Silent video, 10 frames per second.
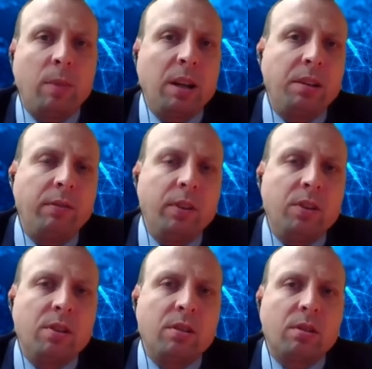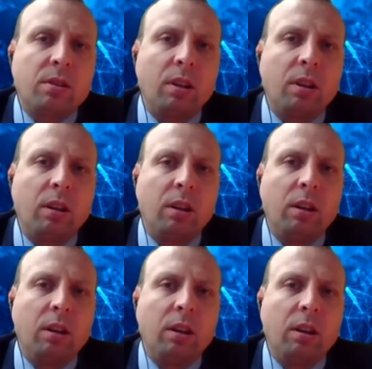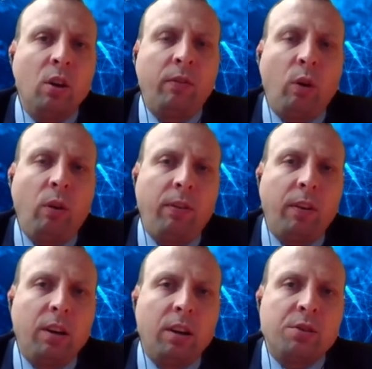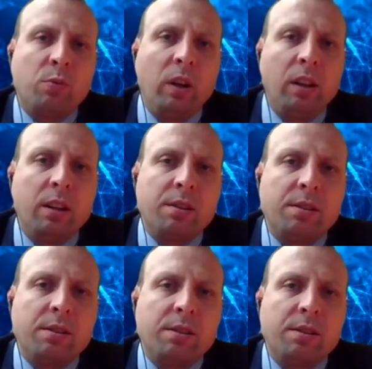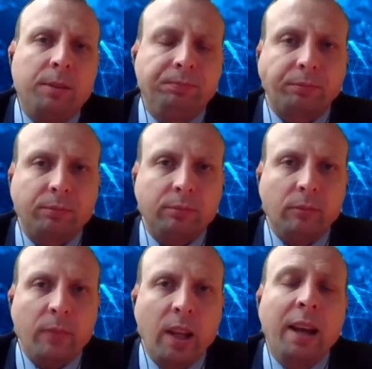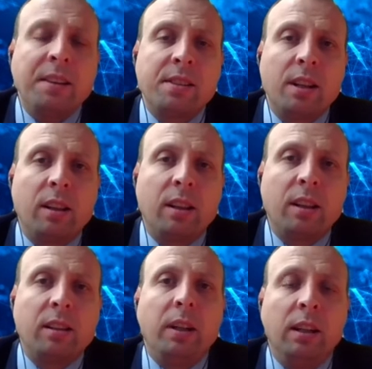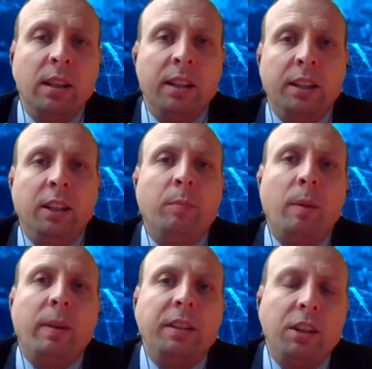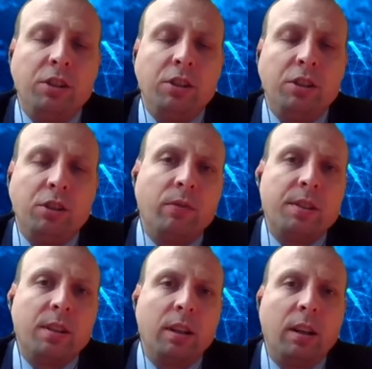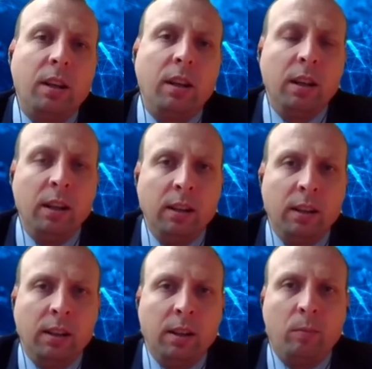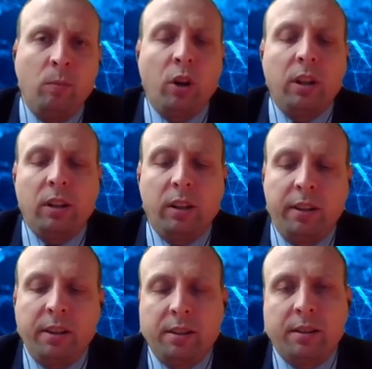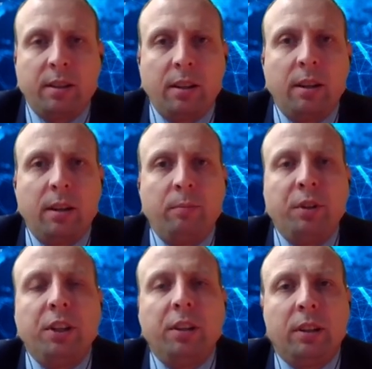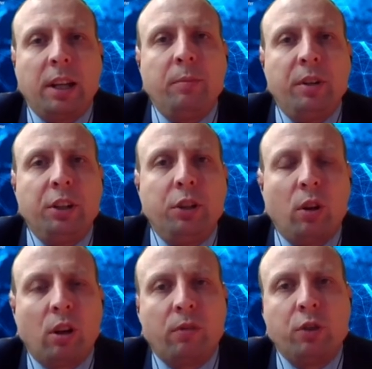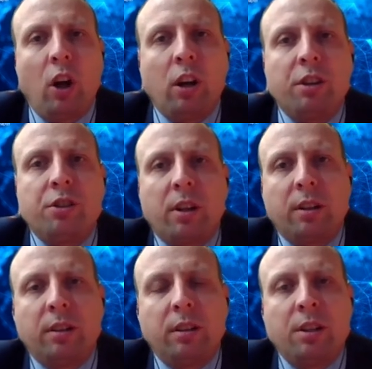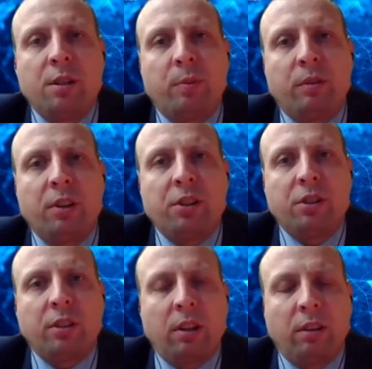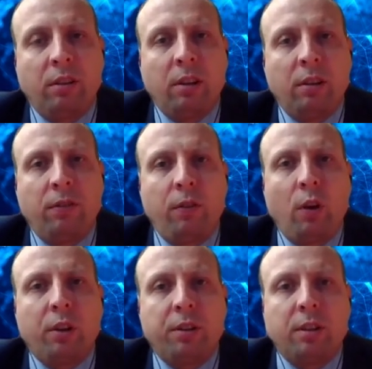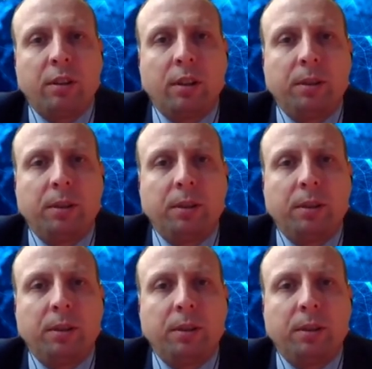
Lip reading: and master thesis of the author, as well as Excel coming in implementation of this model, it can bring you a lot of knowledge and inspiration and thought.